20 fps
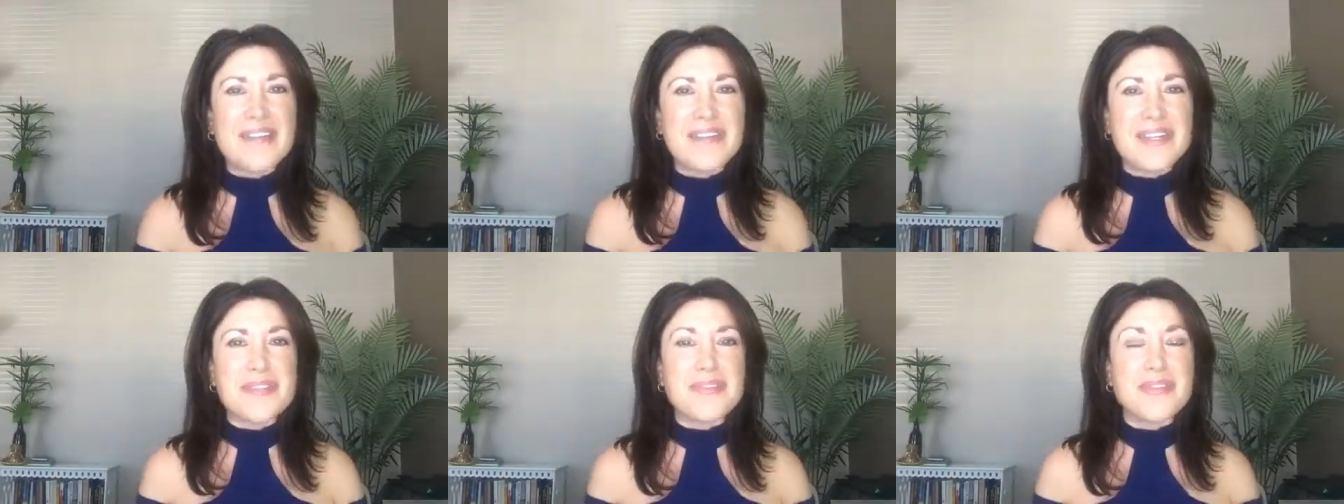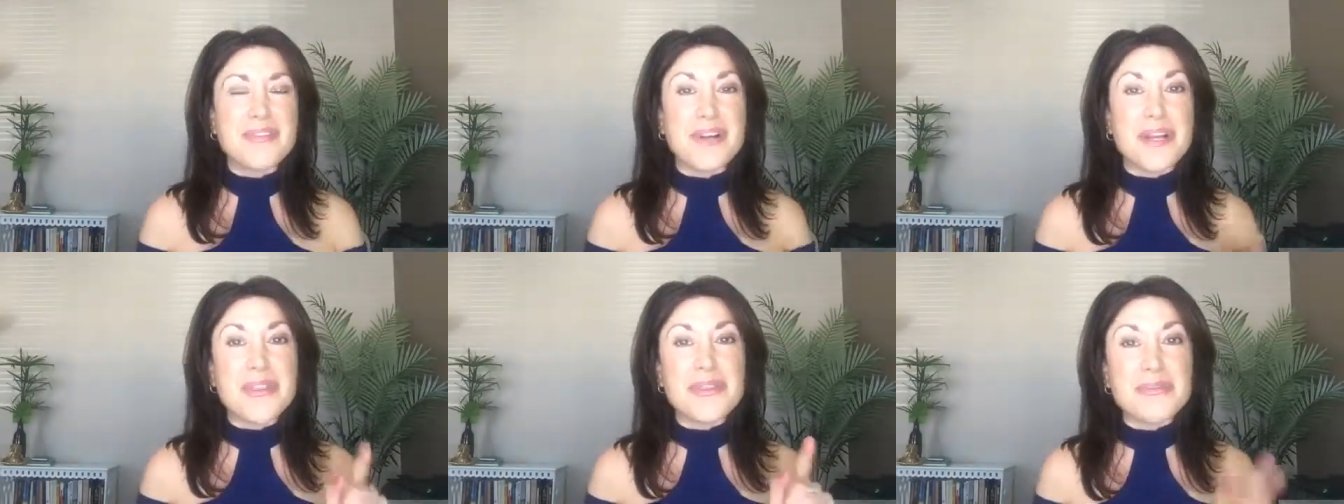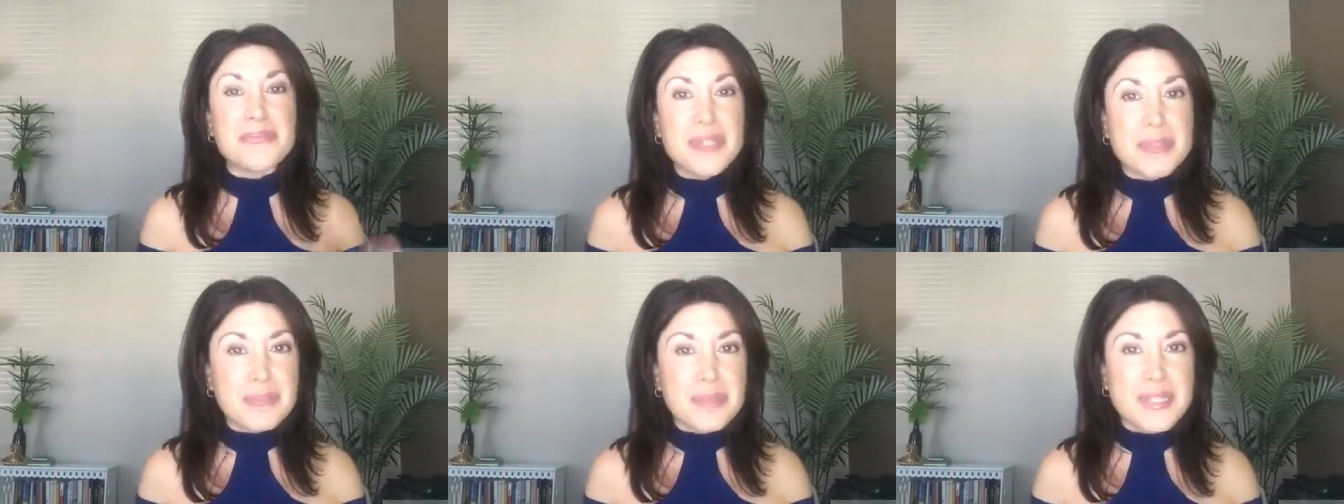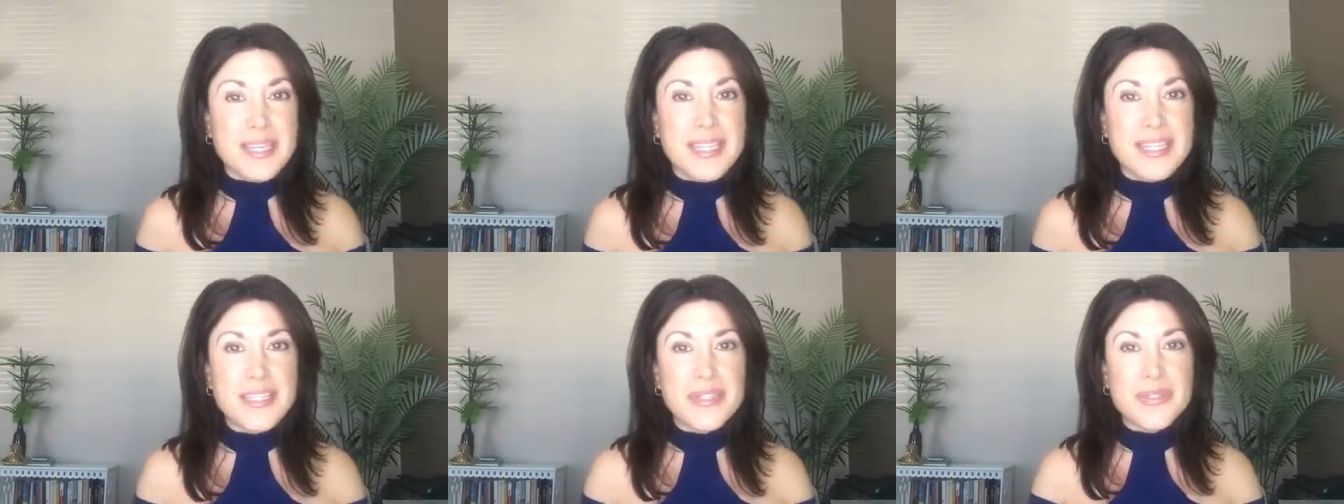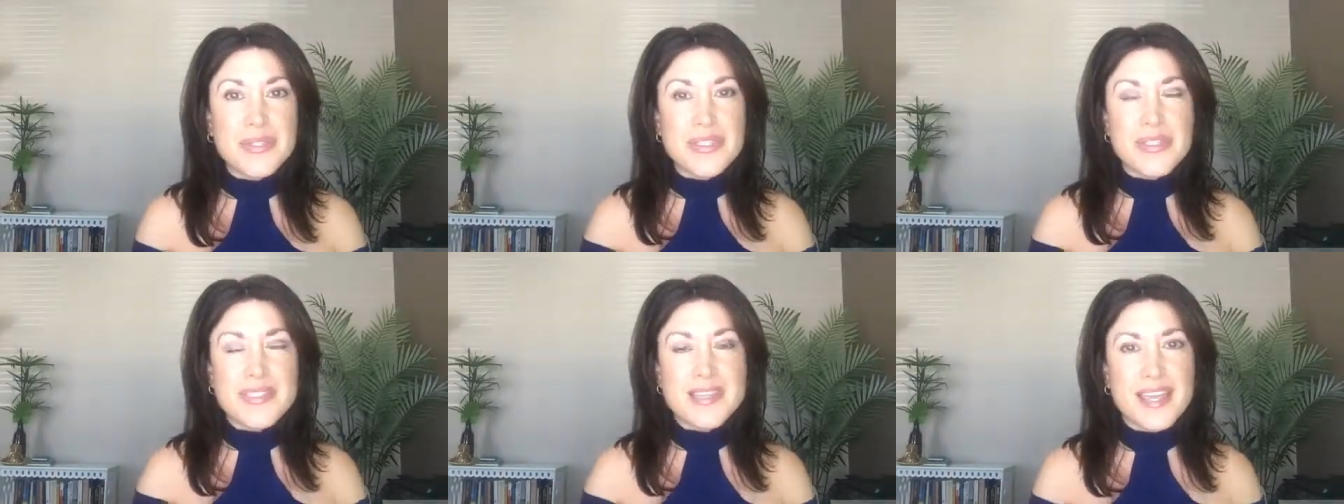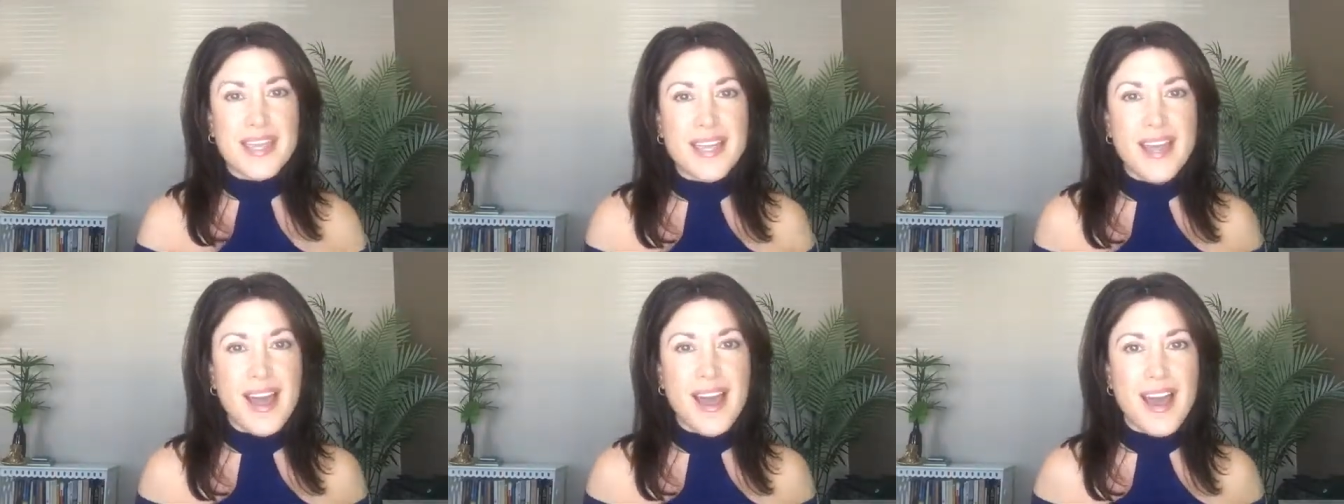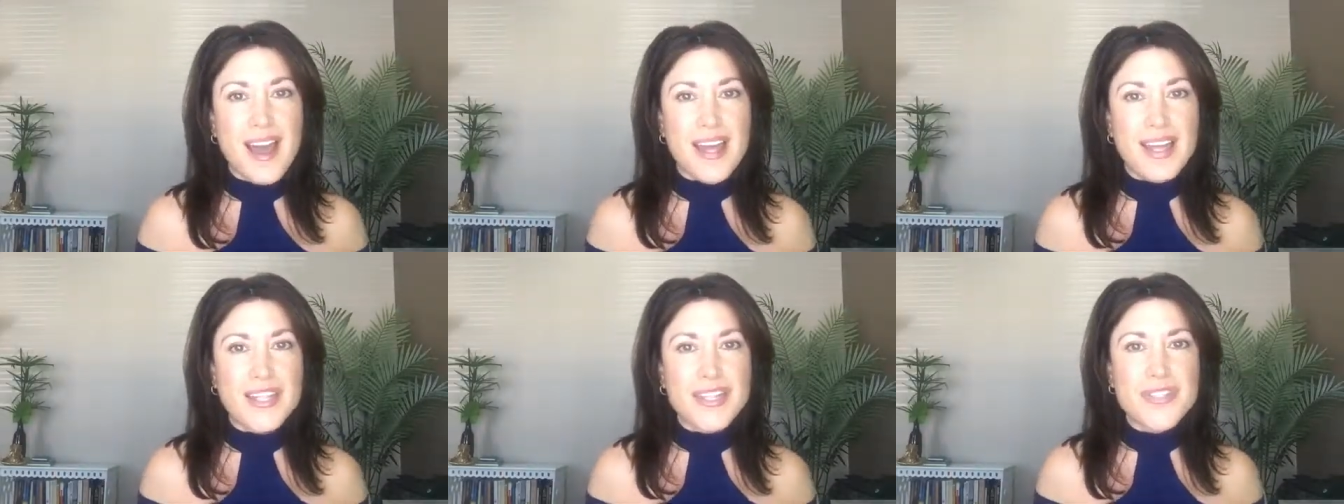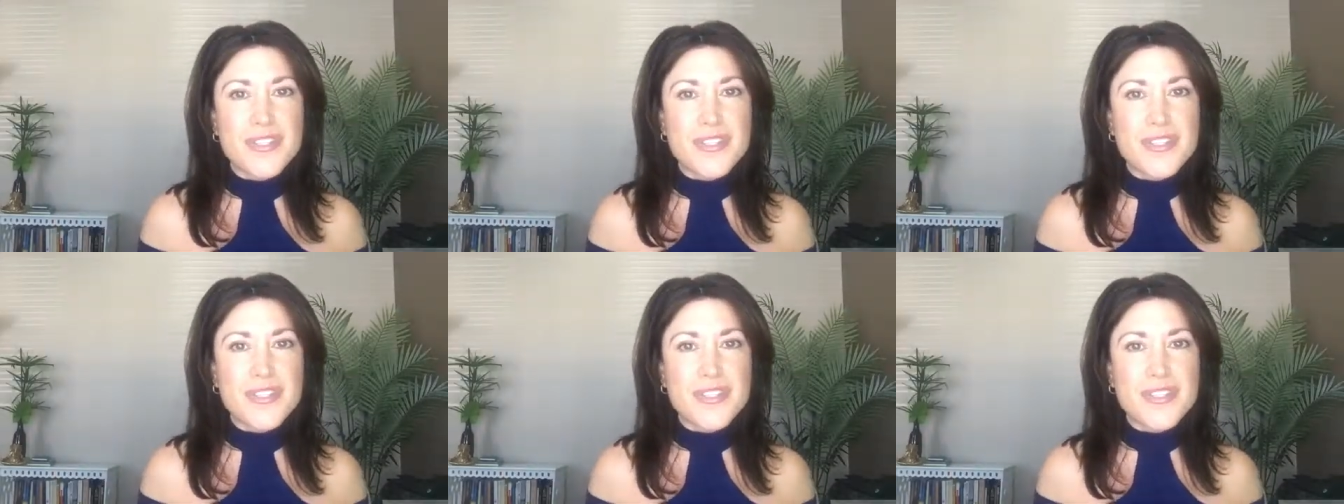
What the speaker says: And if you're on the replay, you could say hi